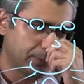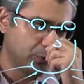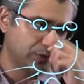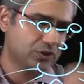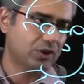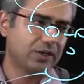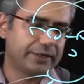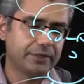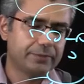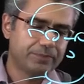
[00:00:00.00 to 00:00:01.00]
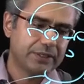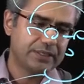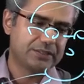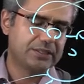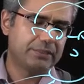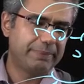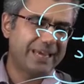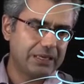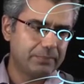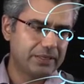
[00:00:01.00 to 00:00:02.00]
US dollar is the
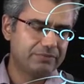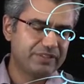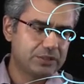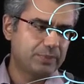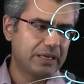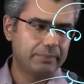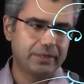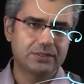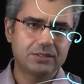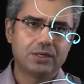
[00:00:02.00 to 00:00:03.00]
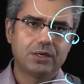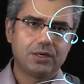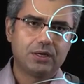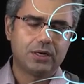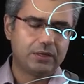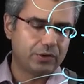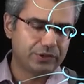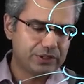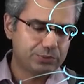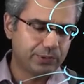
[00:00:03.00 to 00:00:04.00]
payment, fixed payment
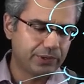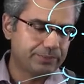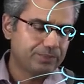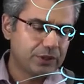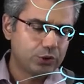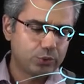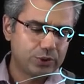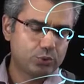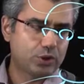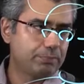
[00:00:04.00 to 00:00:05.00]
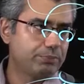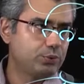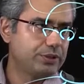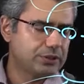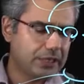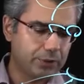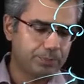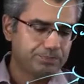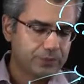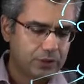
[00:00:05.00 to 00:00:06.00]
on this bond. You need to compute this. How?
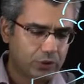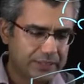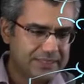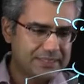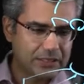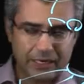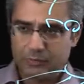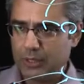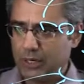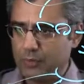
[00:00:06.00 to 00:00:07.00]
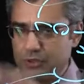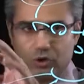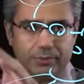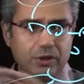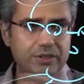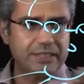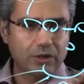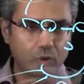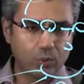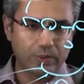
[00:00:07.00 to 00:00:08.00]
Okay, I will summarize
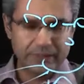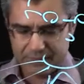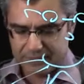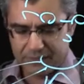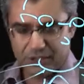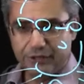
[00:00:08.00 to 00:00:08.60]
all these things